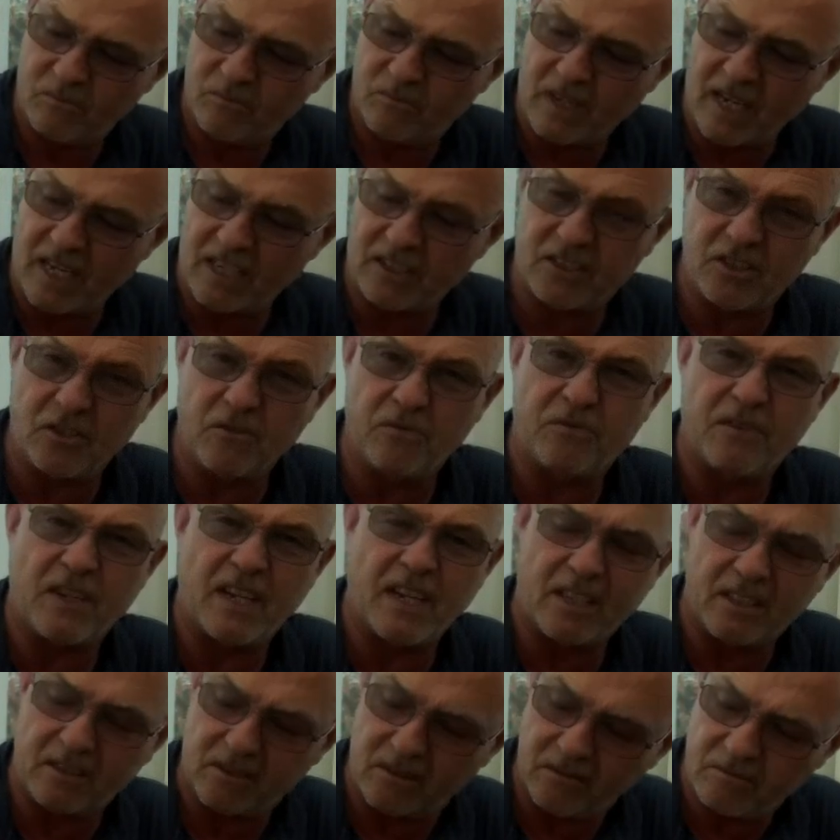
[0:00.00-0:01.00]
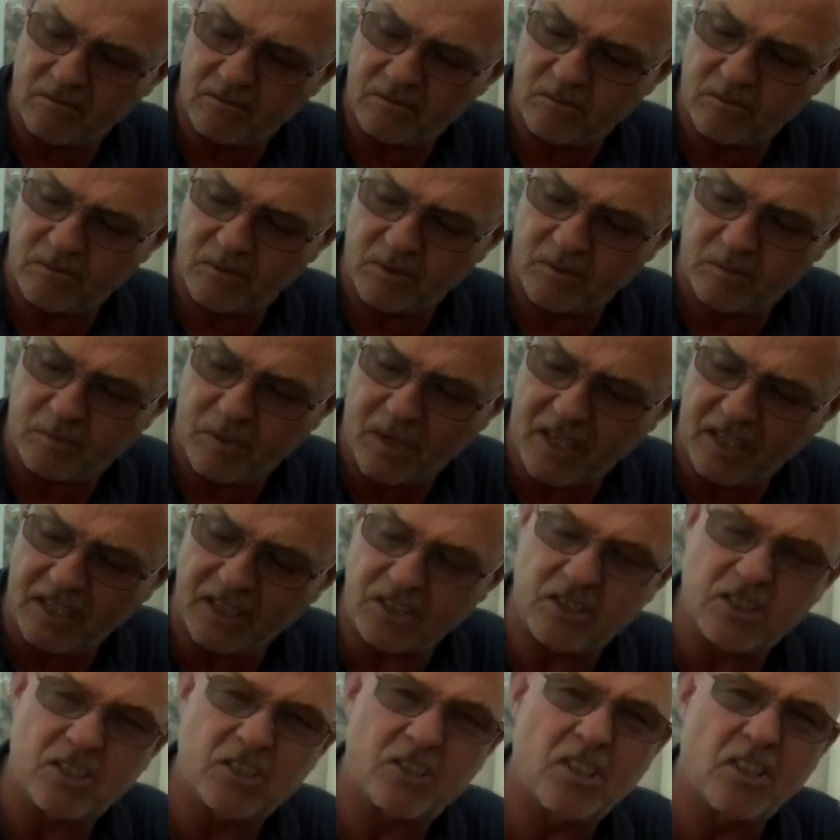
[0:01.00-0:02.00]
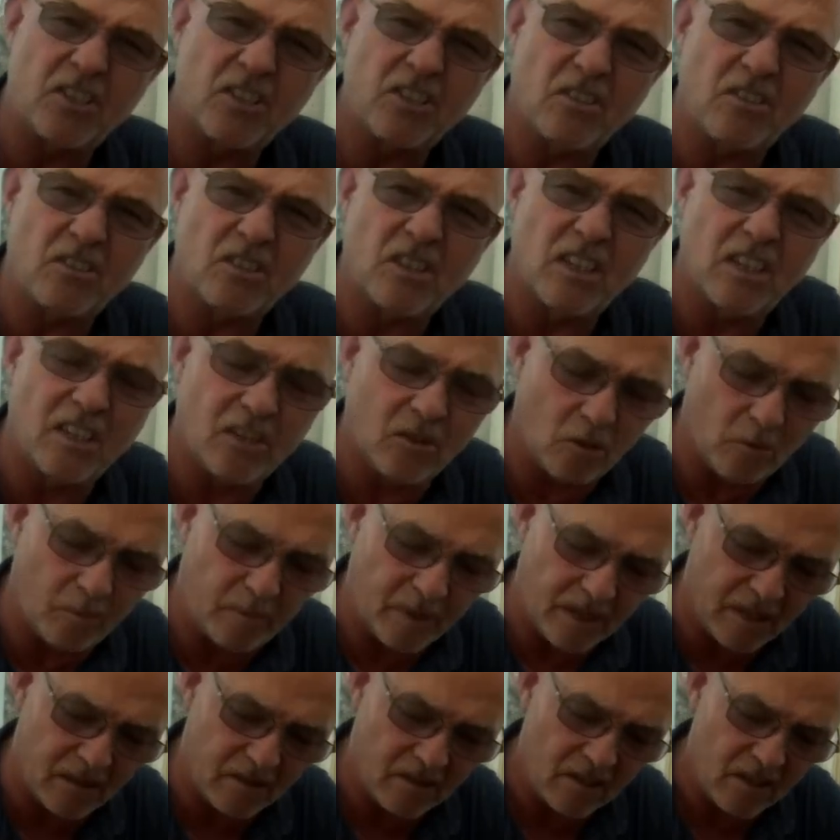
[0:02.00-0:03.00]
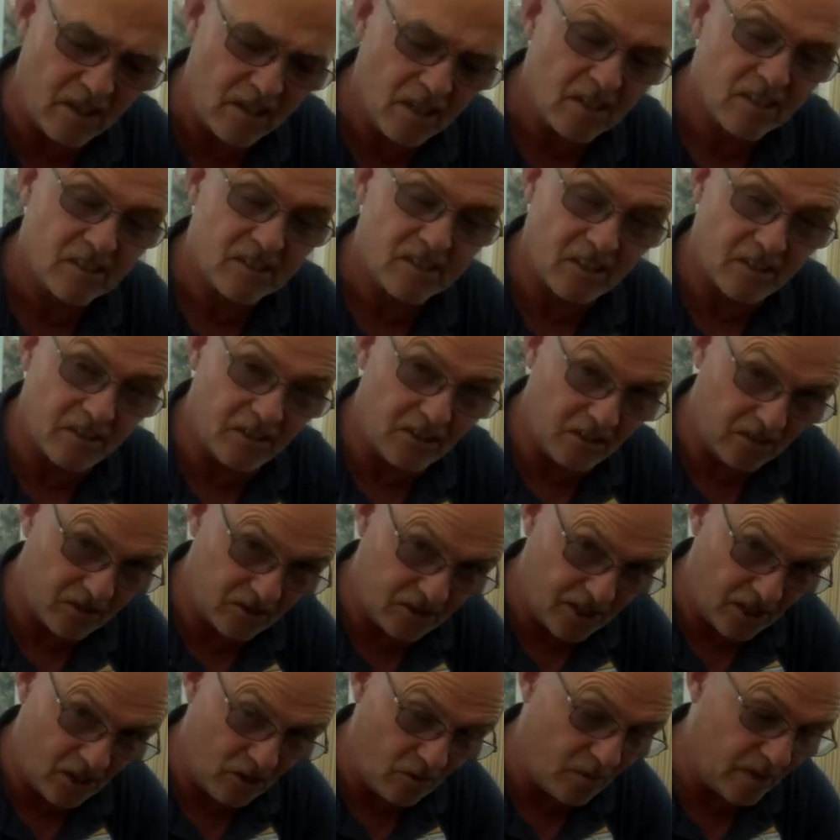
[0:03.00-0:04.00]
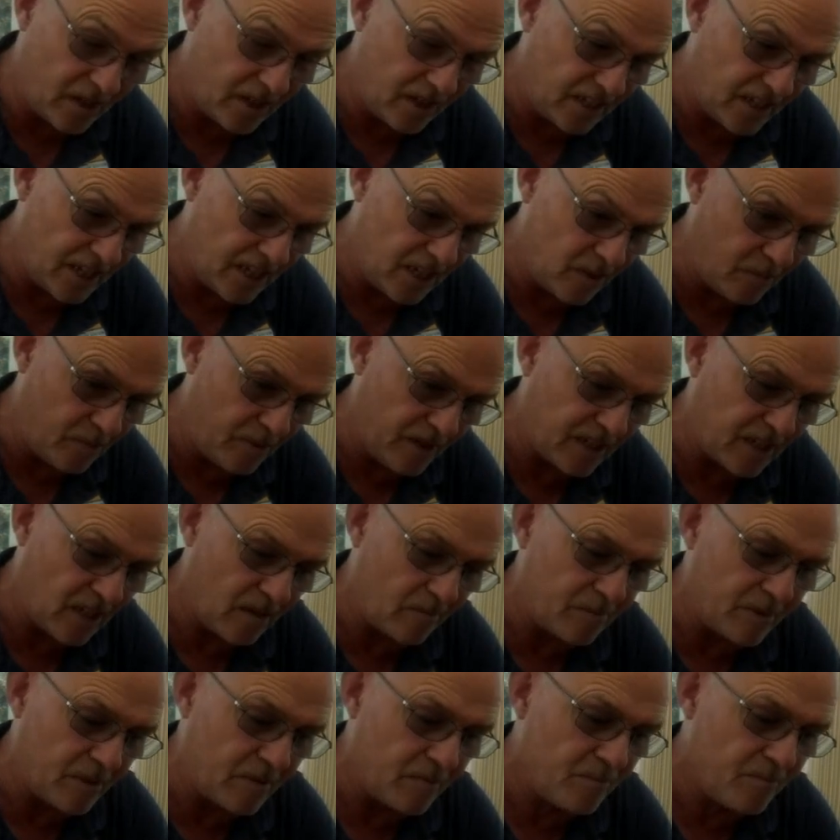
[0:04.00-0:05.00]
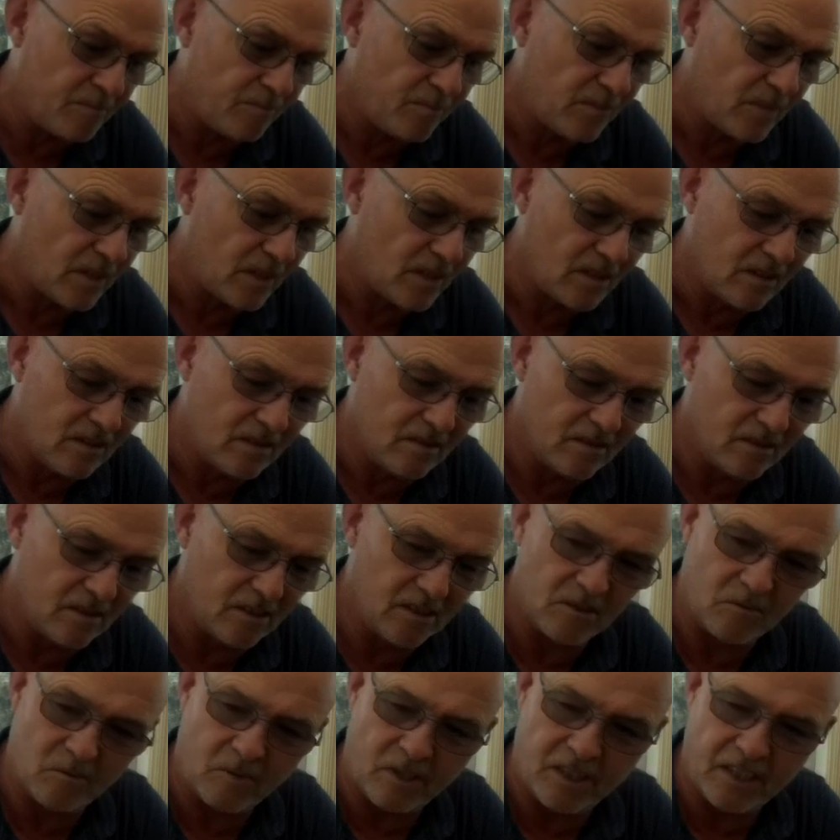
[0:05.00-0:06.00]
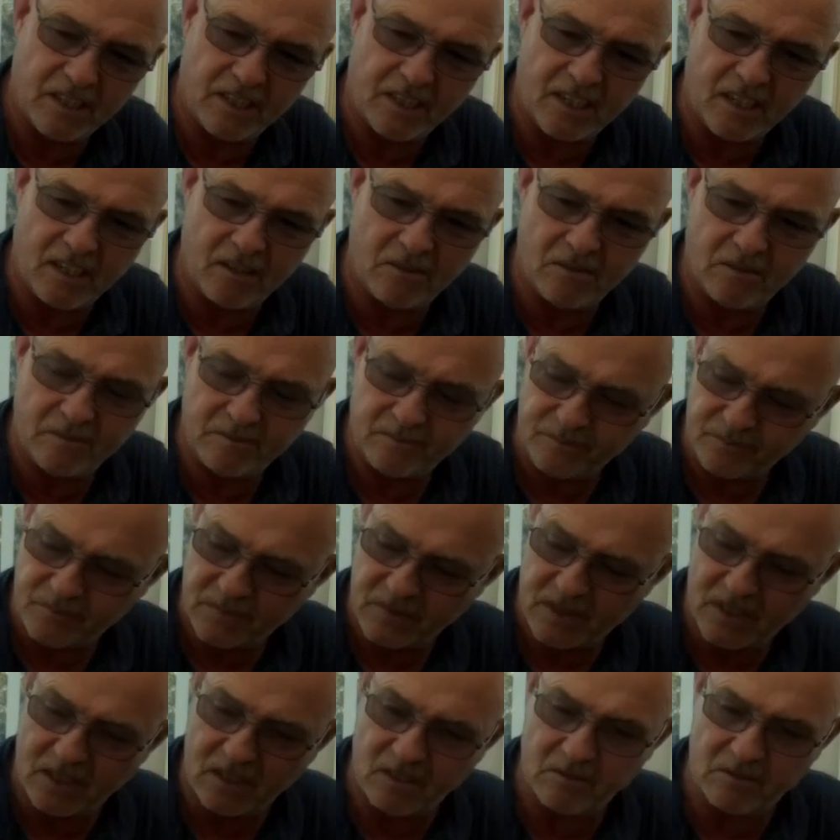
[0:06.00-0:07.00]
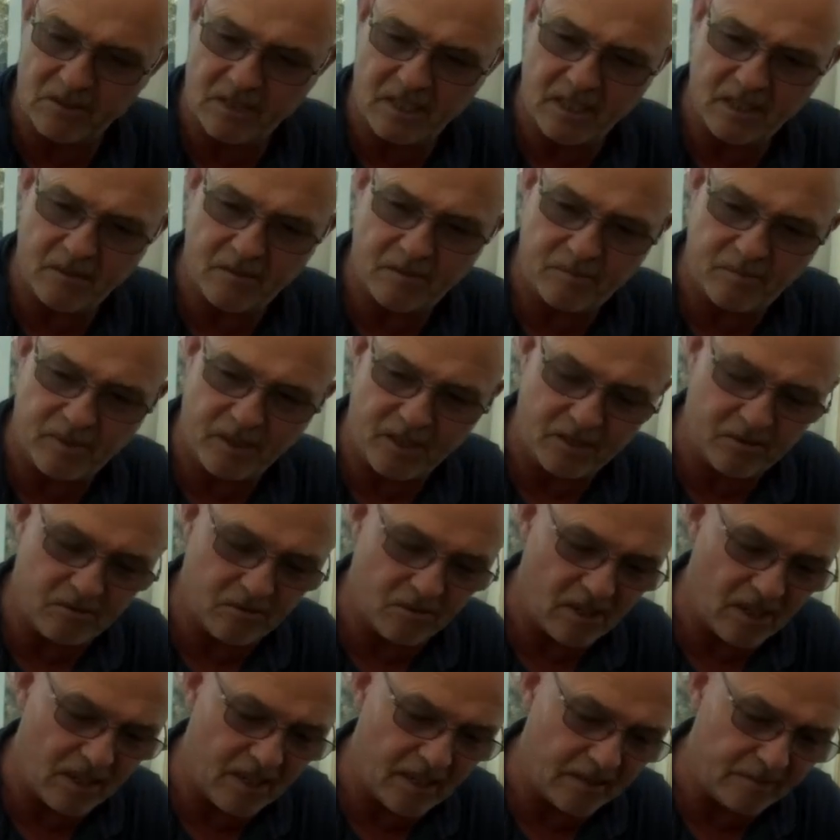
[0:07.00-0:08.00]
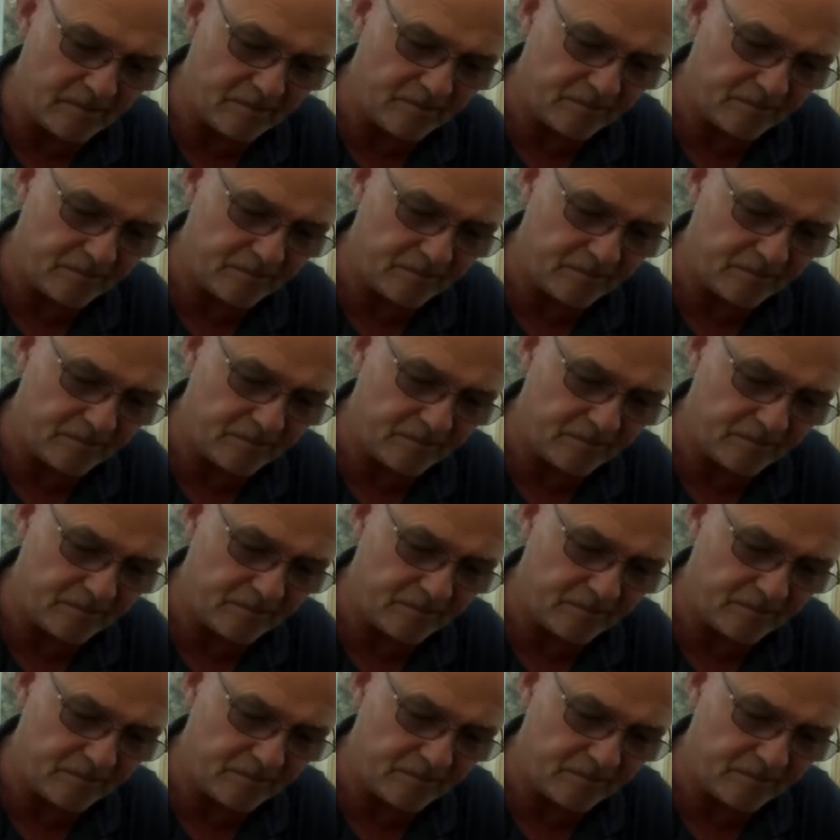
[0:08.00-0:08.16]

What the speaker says: as you found, pays to turn it on a little bit so you can tell when you get your pickup, and away you go. So yeah, pleased with that.